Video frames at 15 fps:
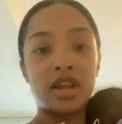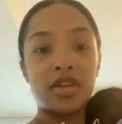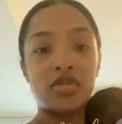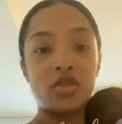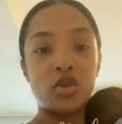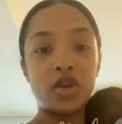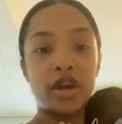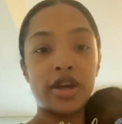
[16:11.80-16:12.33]

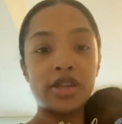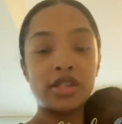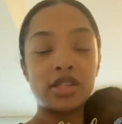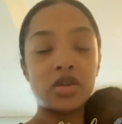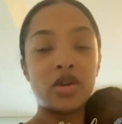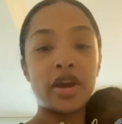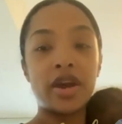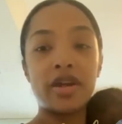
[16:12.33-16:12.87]
If you guys
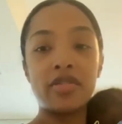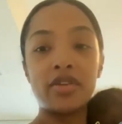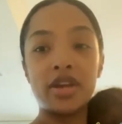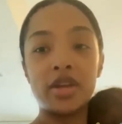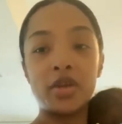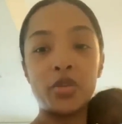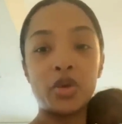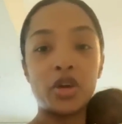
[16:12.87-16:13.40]
don't have
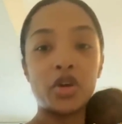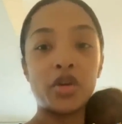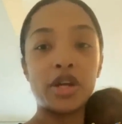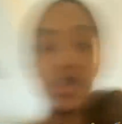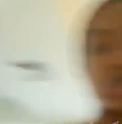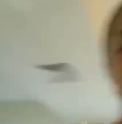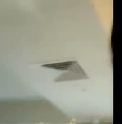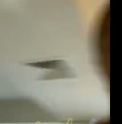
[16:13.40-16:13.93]
any more
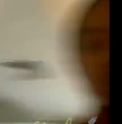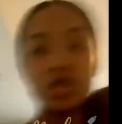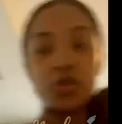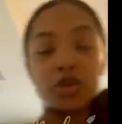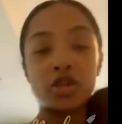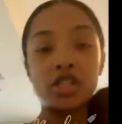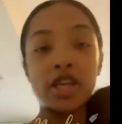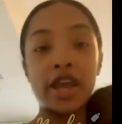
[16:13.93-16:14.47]
questions
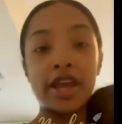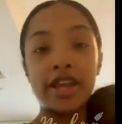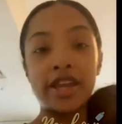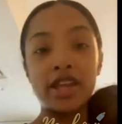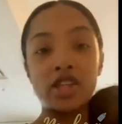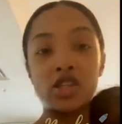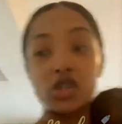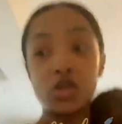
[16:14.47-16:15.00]

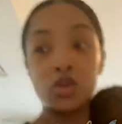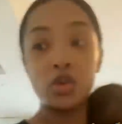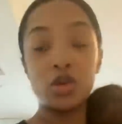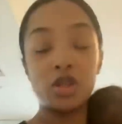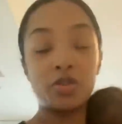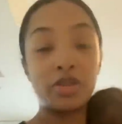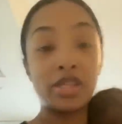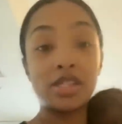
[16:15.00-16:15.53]
pertaining to
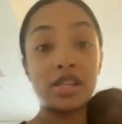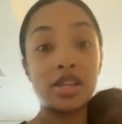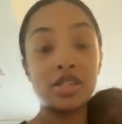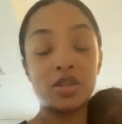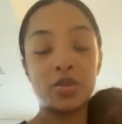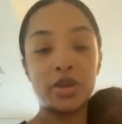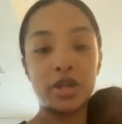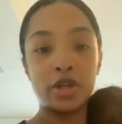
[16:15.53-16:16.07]
the
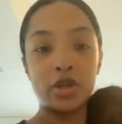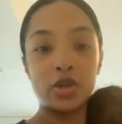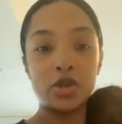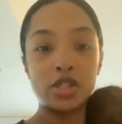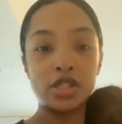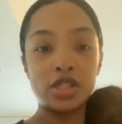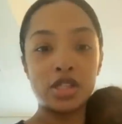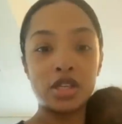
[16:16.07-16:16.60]
placenta
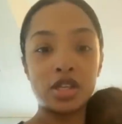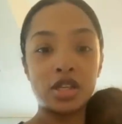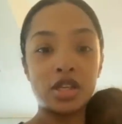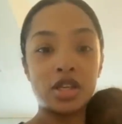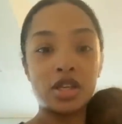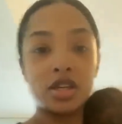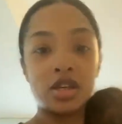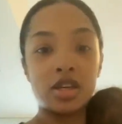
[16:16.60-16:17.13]
pills,
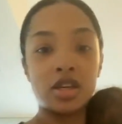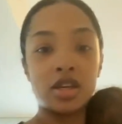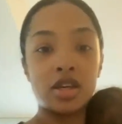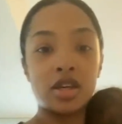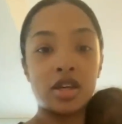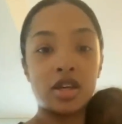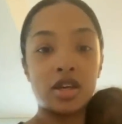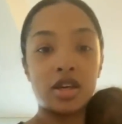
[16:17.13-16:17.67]

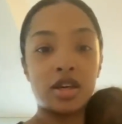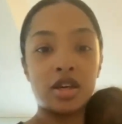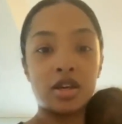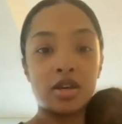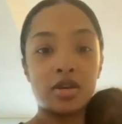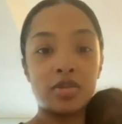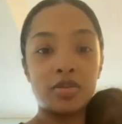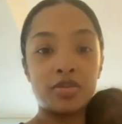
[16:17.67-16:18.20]

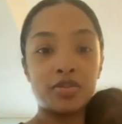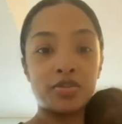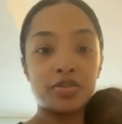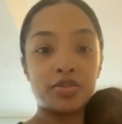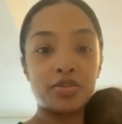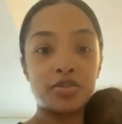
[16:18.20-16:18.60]
um,